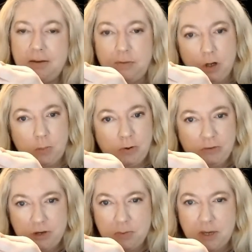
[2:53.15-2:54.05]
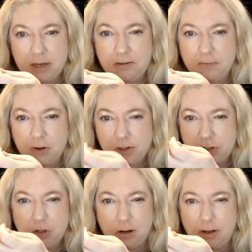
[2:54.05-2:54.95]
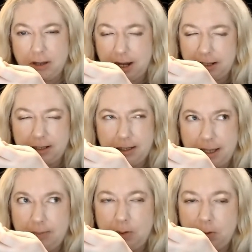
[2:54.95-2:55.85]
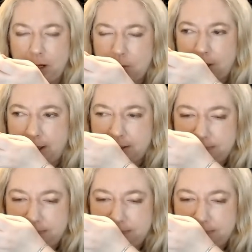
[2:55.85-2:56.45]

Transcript: very perfumey, very strong, kind of hit me right away.